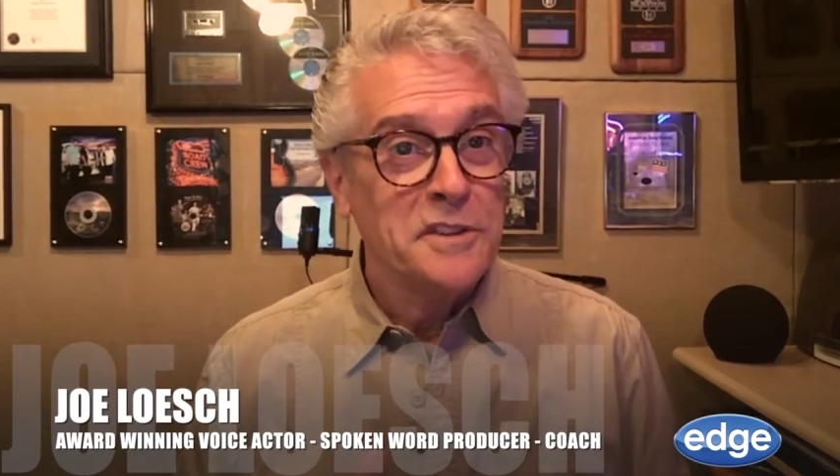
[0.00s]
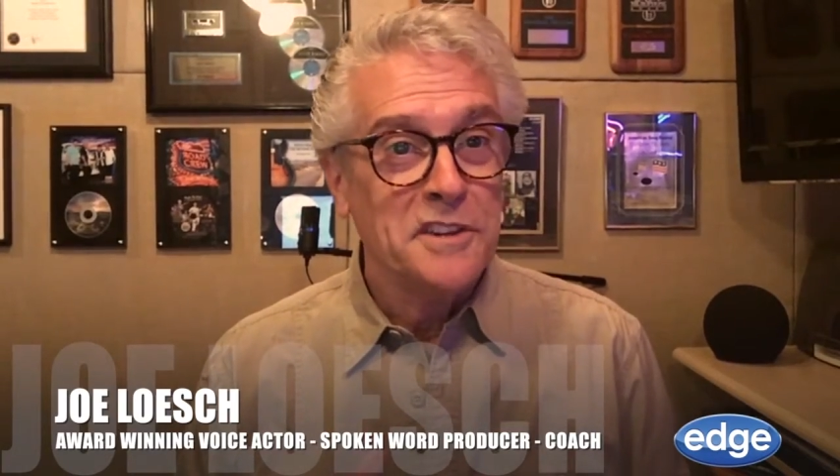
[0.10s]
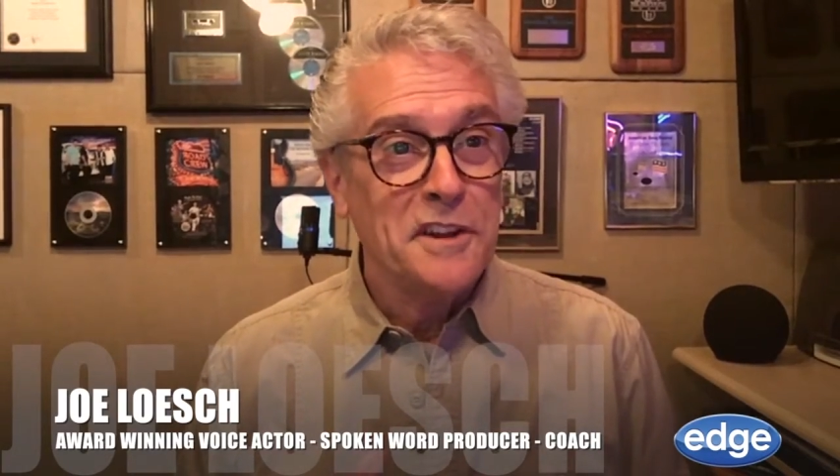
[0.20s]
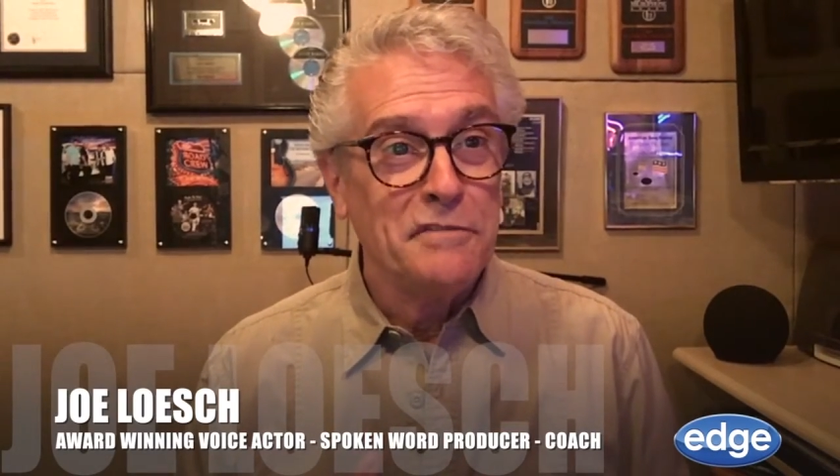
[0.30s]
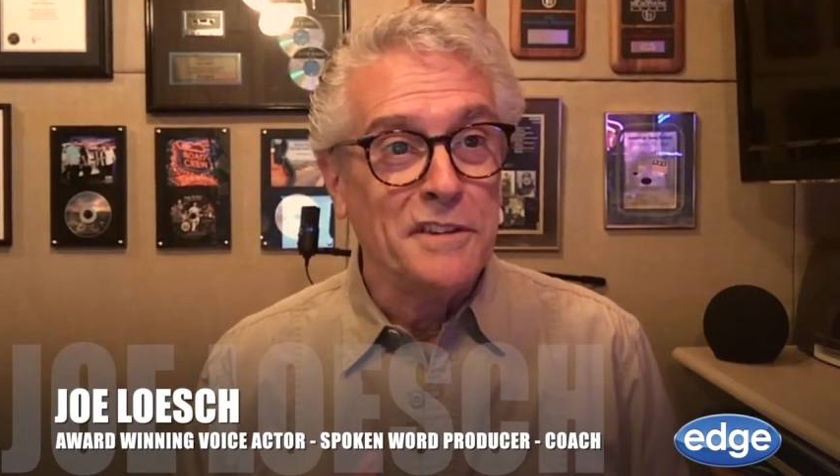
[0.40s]
the
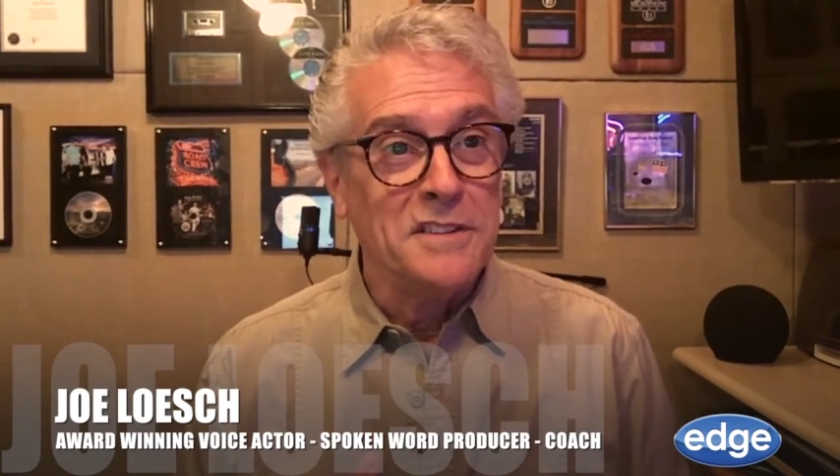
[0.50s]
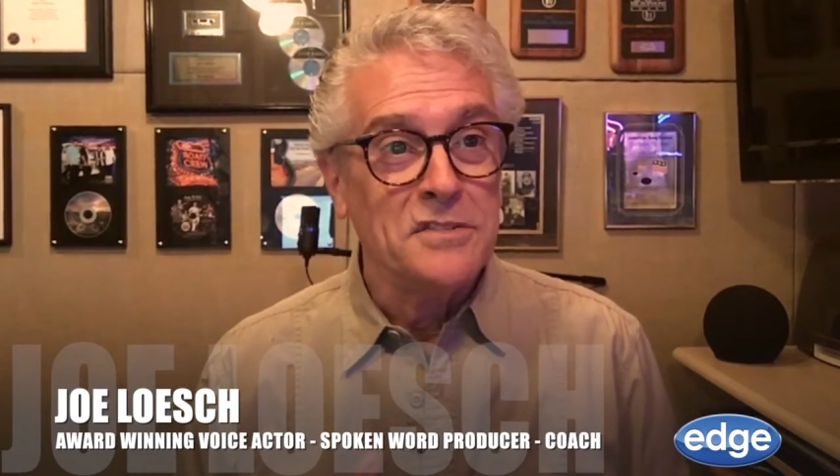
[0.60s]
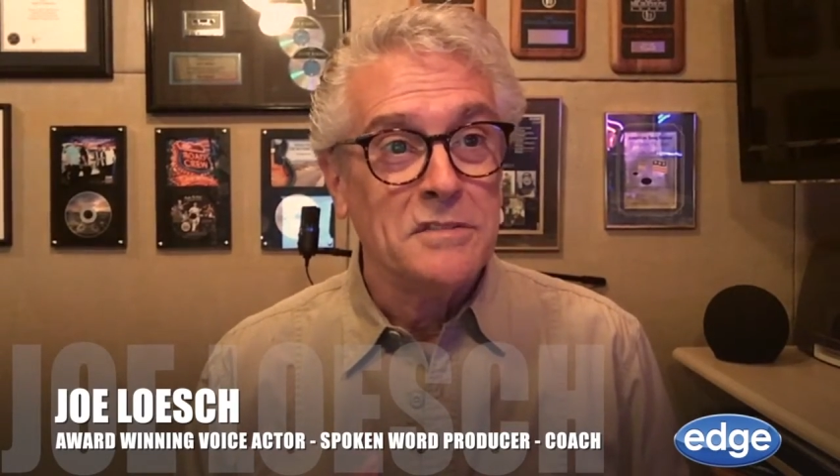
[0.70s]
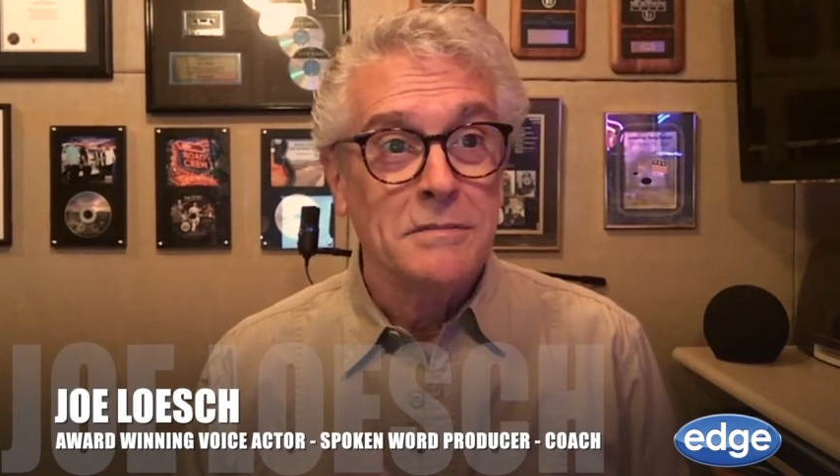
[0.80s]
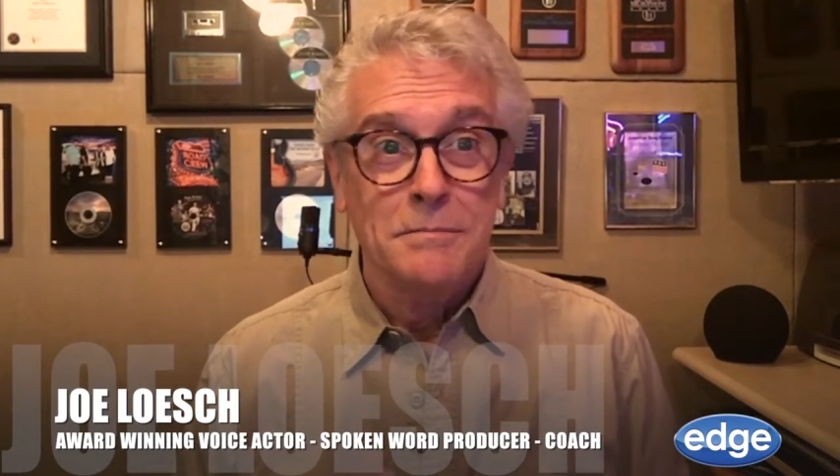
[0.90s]

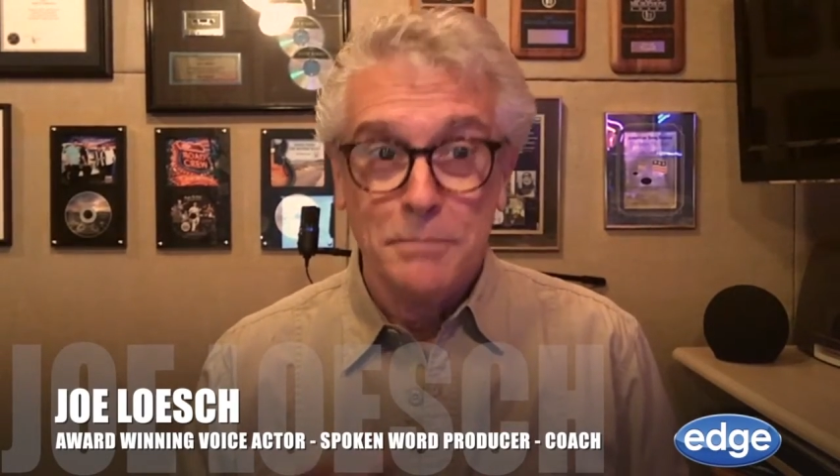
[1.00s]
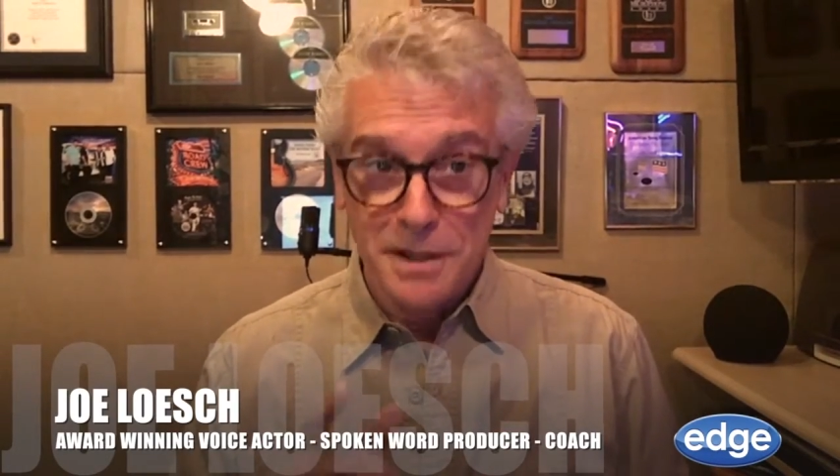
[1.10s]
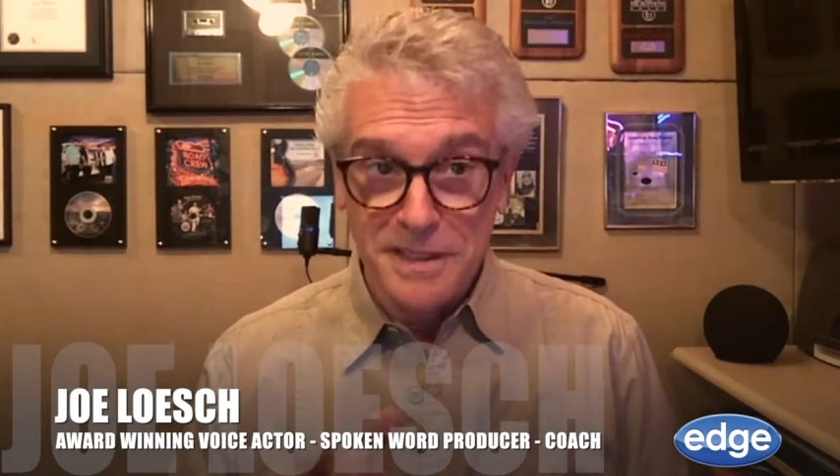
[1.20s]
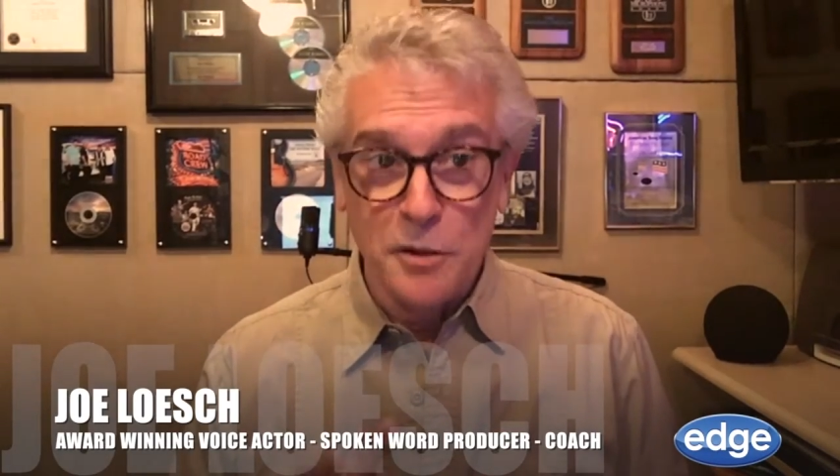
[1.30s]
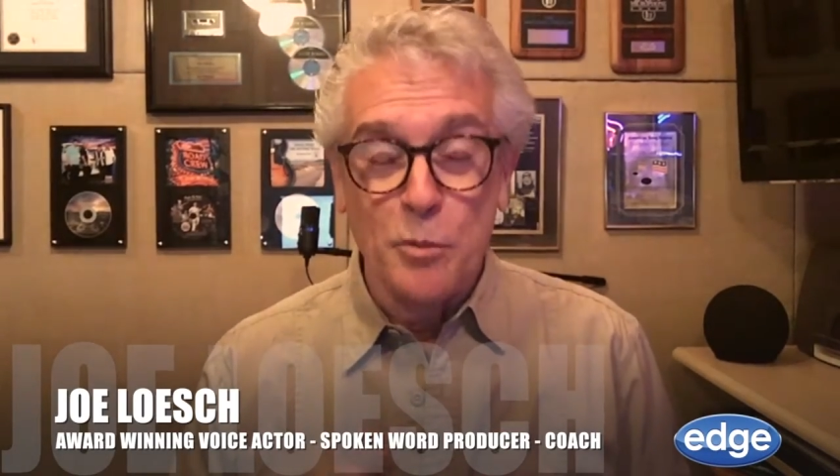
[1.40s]
difference,
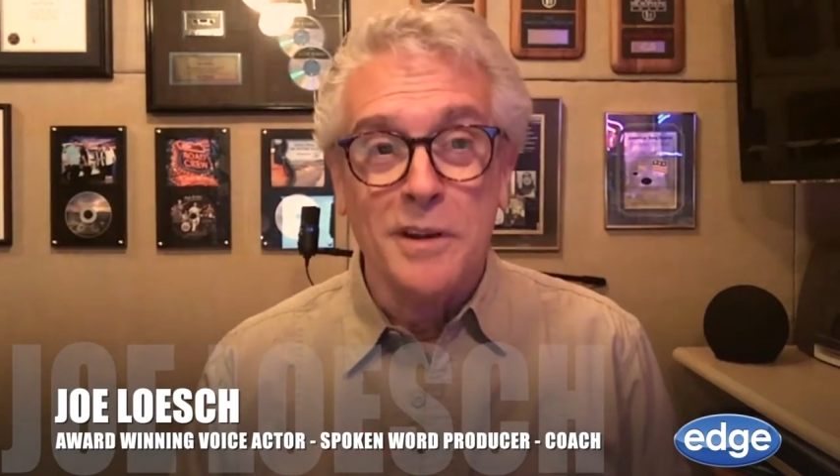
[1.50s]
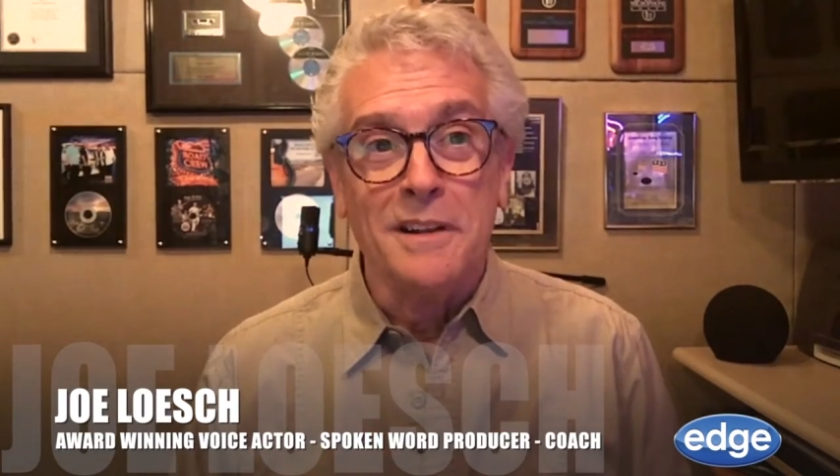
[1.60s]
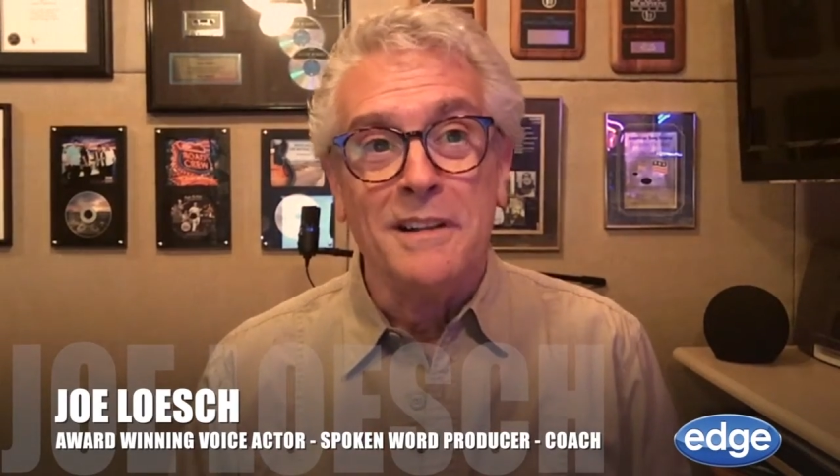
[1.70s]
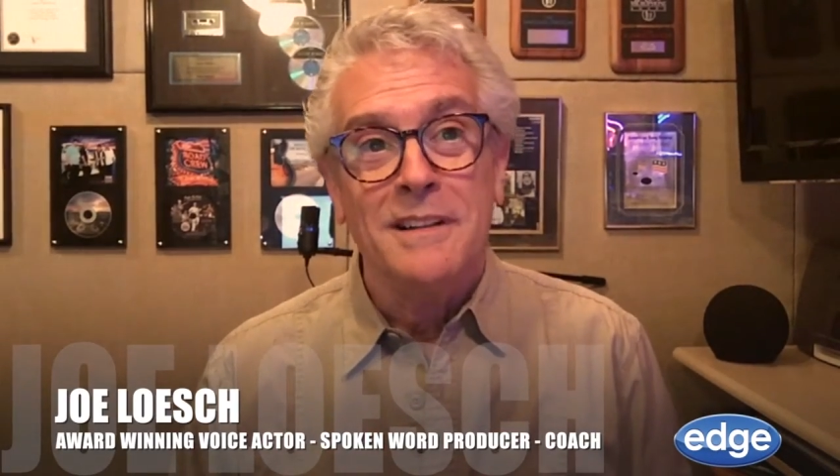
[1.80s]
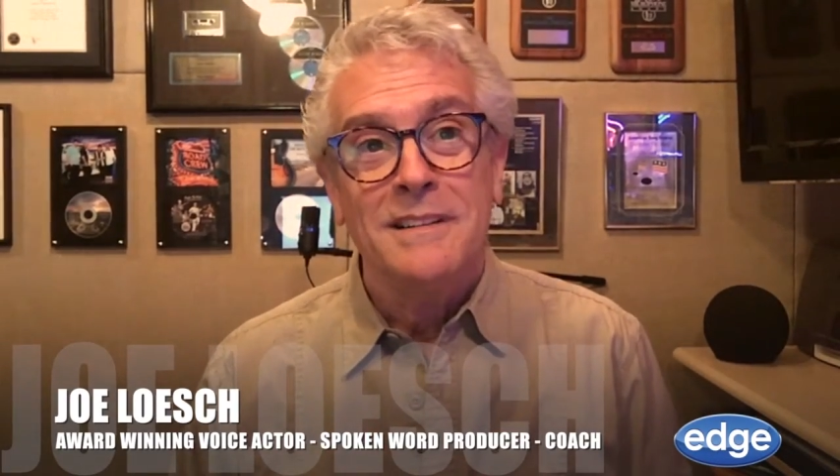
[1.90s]
but they will.